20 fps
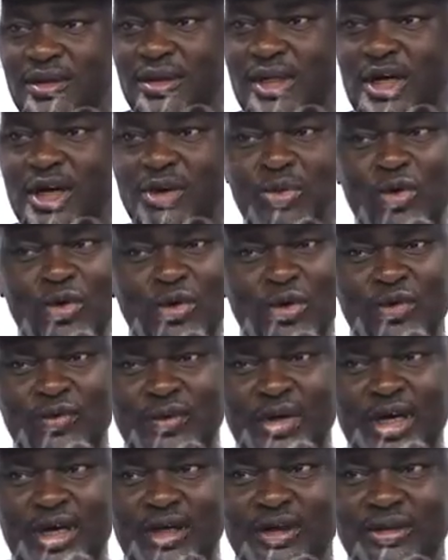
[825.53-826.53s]
And
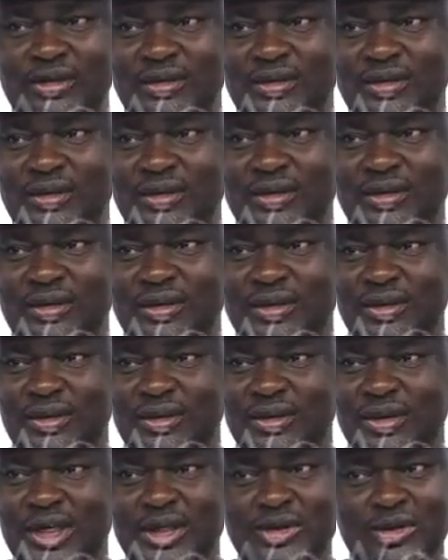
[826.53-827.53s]
moreover,
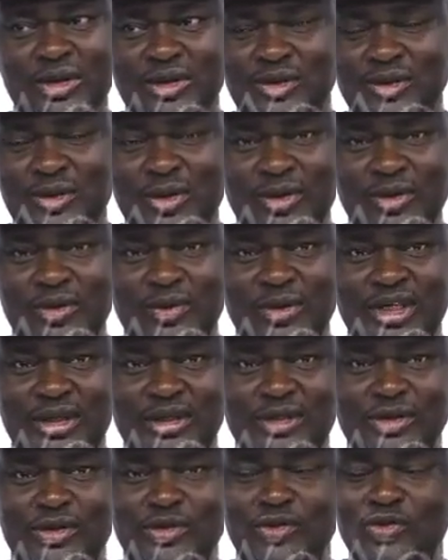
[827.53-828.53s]
let us
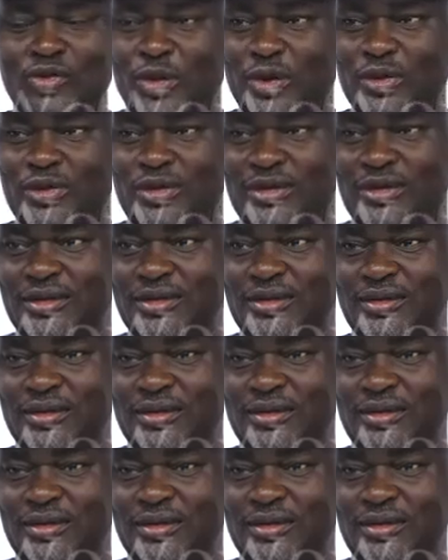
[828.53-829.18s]
always note,